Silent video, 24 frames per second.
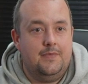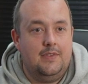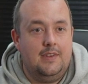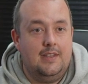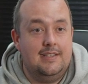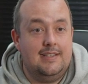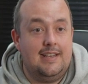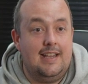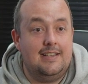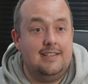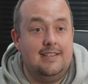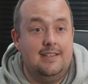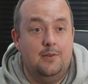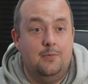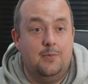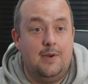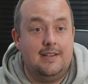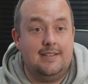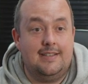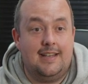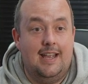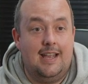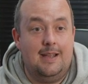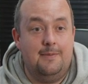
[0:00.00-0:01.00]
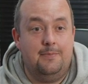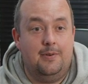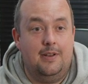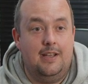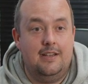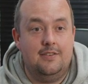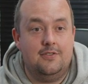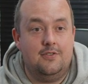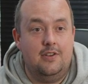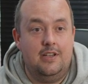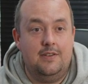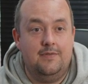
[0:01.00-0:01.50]
It's actually the West Ham player.
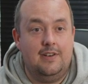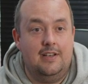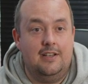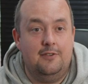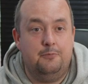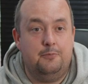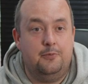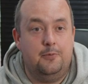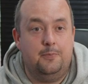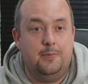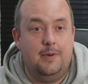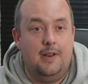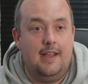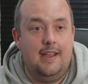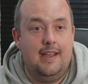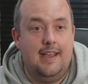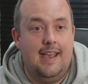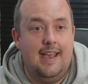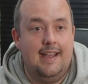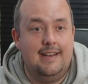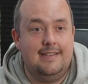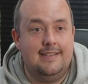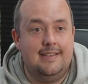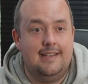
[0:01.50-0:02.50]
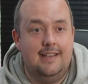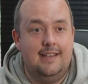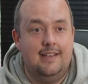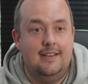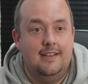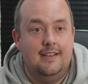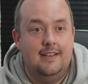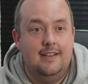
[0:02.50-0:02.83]
It's not even a Liverpool player. Heads it.